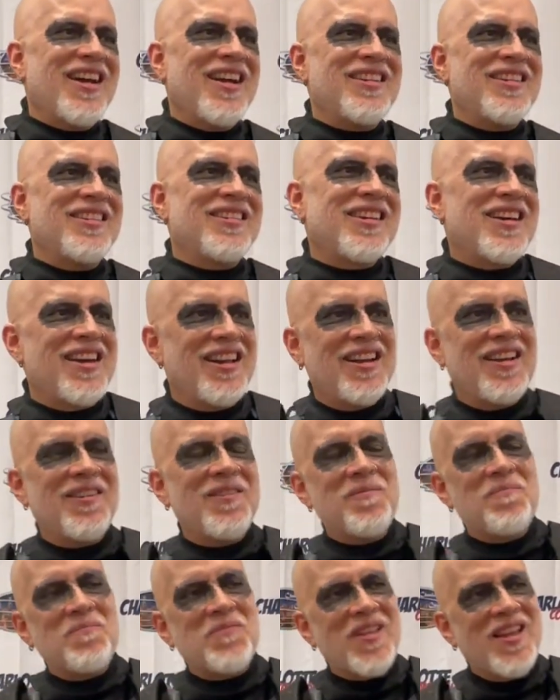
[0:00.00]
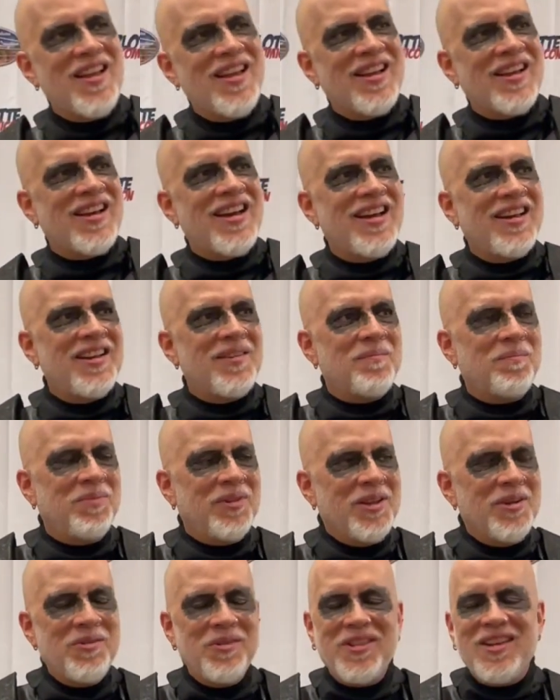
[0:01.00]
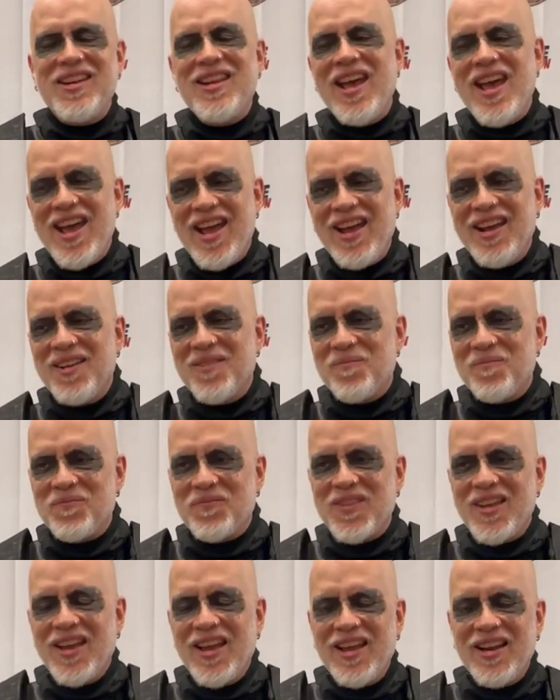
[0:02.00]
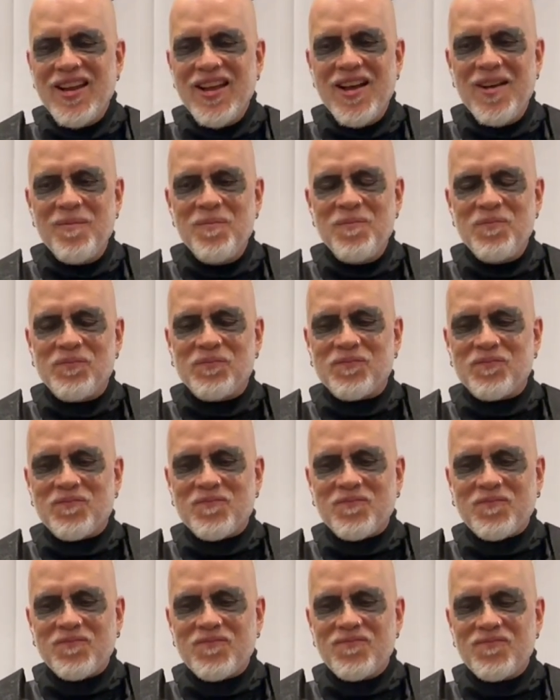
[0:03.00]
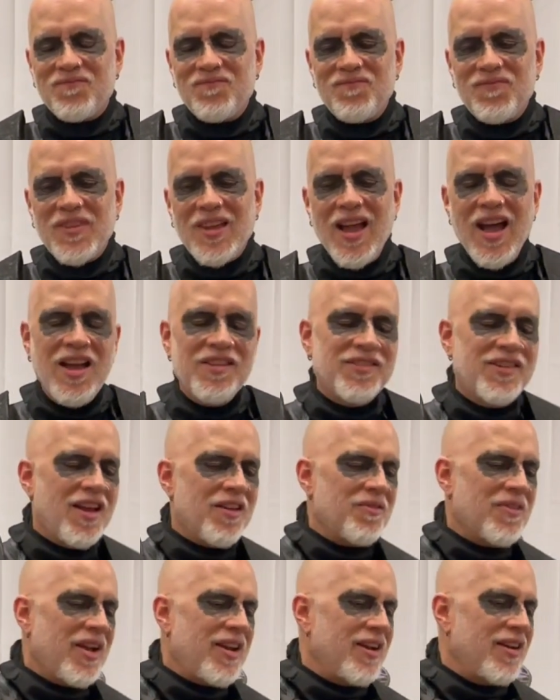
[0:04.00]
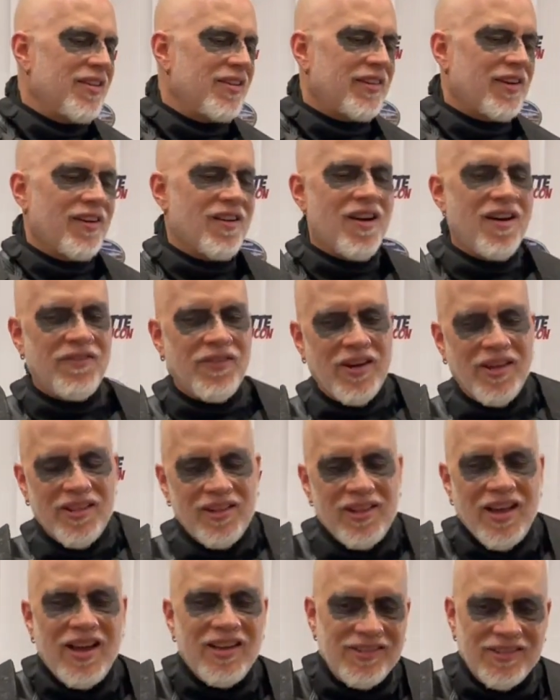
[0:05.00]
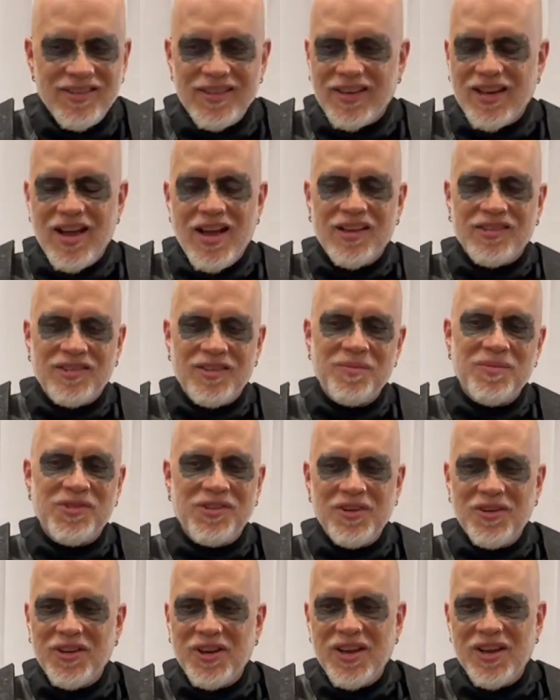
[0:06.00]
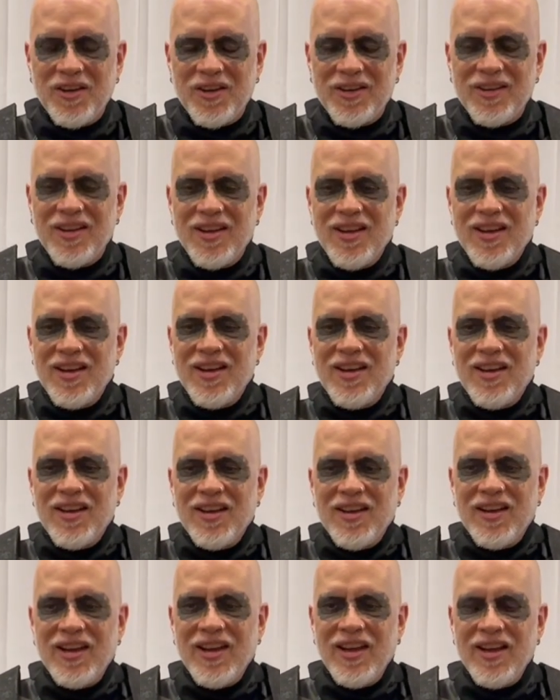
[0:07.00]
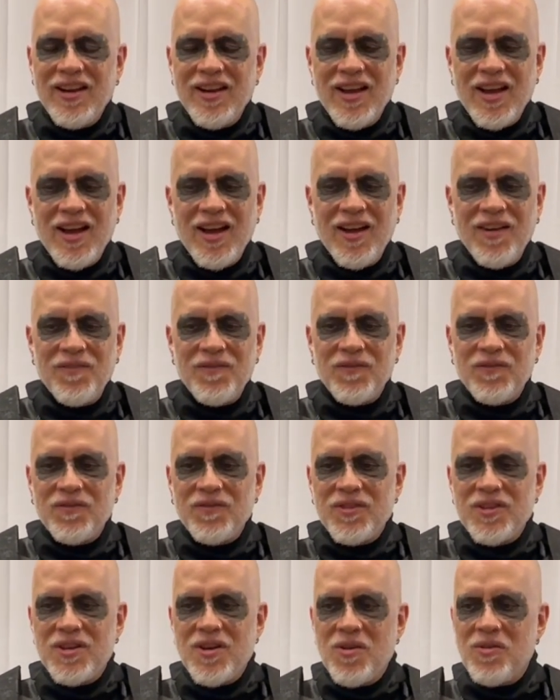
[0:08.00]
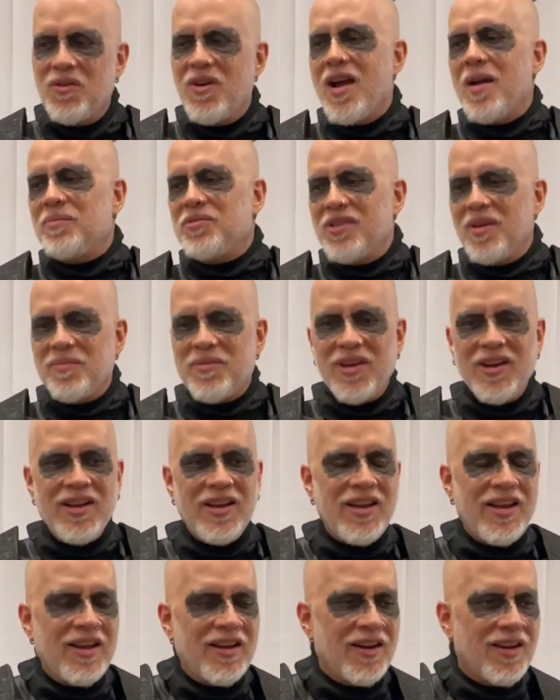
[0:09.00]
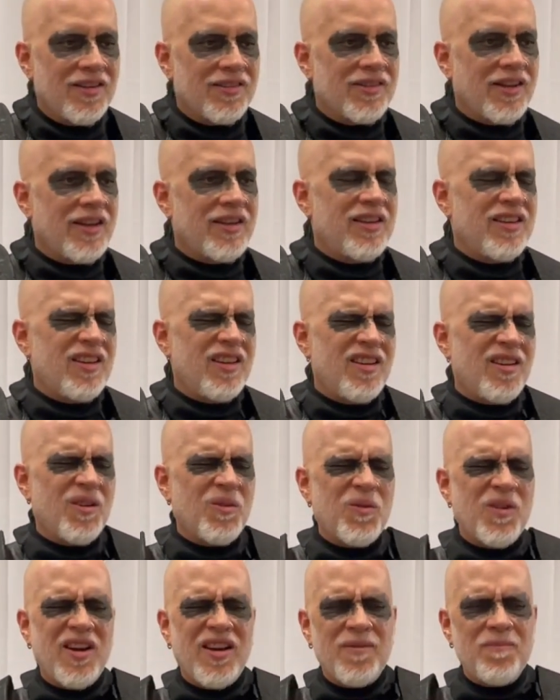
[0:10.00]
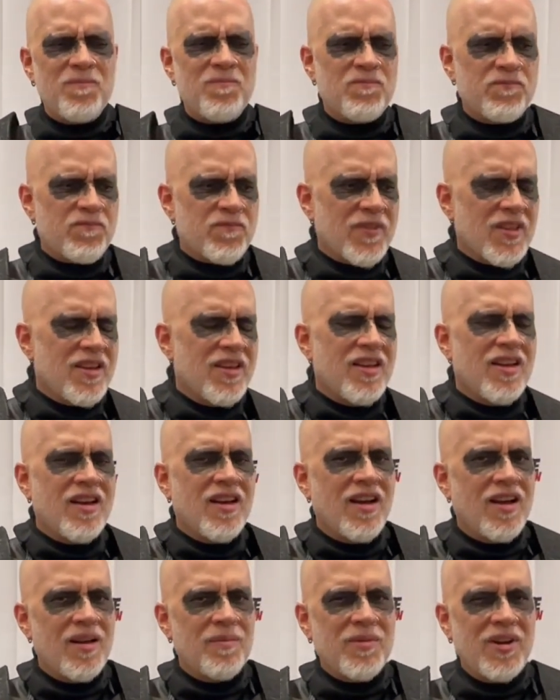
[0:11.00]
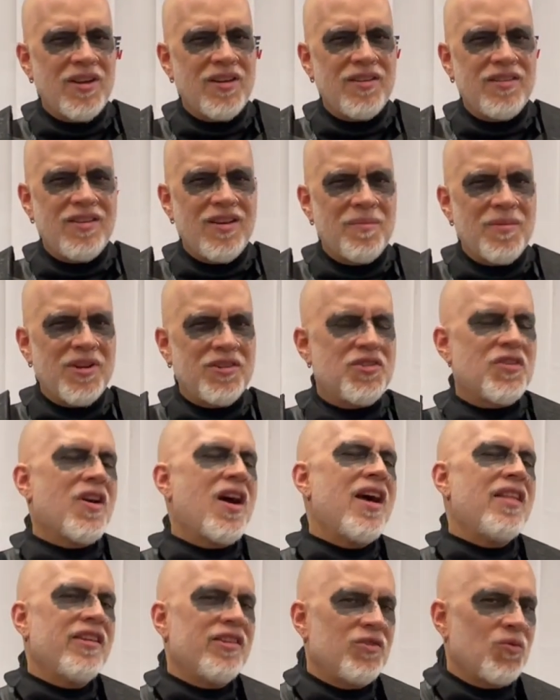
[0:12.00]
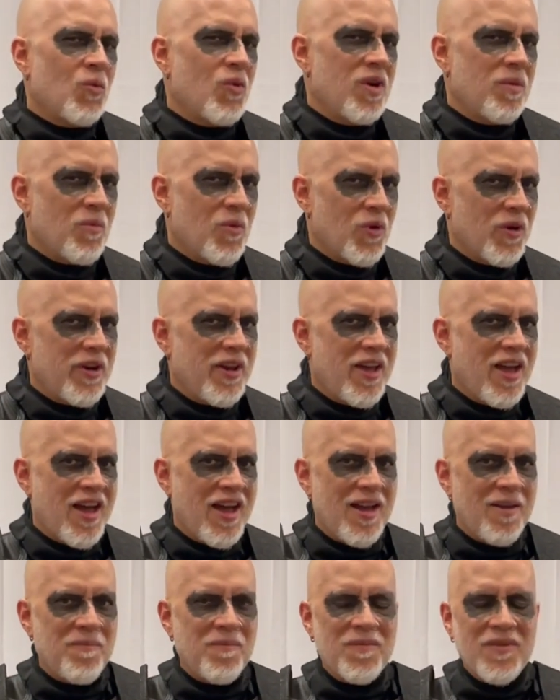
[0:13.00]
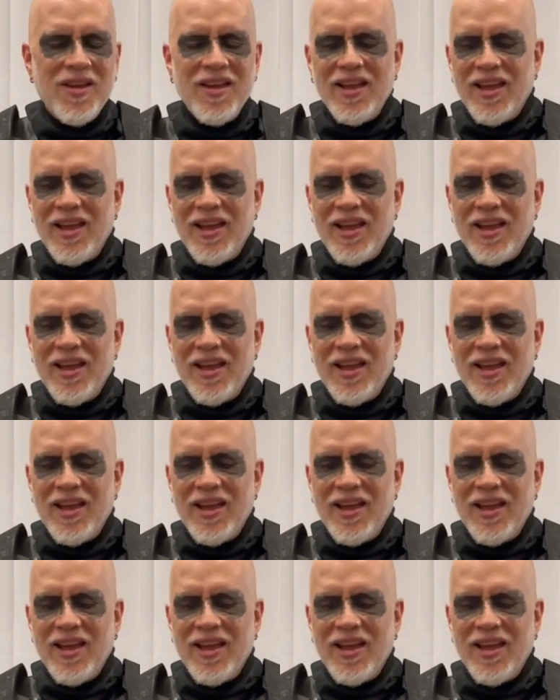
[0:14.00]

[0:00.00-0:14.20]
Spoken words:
I just kind of blew the day, and I was getting ready to turn off all the lights in the costume studio and go grab something to eat. And I was like, you know what? I'm gonna try this one more time.